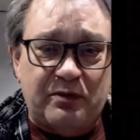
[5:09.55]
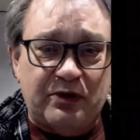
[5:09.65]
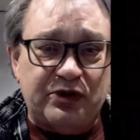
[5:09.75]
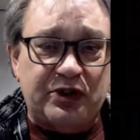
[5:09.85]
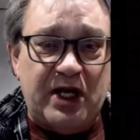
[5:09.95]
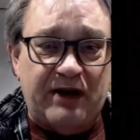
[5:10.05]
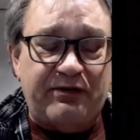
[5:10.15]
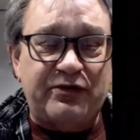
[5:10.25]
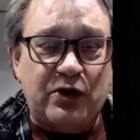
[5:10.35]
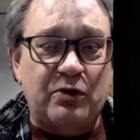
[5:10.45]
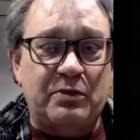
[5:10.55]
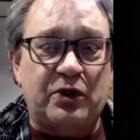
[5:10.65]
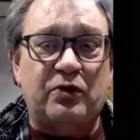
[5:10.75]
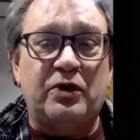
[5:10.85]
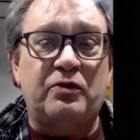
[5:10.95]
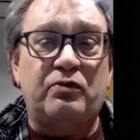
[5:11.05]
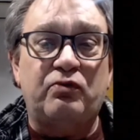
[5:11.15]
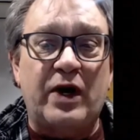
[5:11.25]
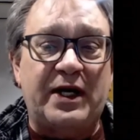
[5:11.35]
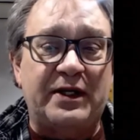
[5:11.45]
there's an F terminal, a
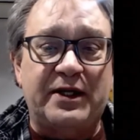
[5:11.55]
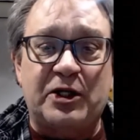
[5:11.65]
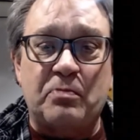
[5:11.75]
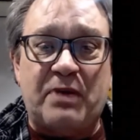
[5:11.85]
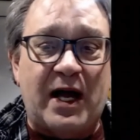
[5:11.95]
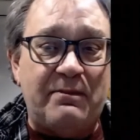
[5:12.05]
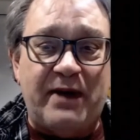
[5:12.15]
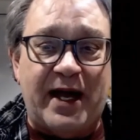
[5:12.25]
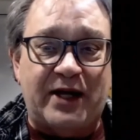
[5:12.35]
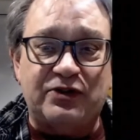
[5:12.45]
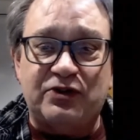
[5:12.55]
regulator bypass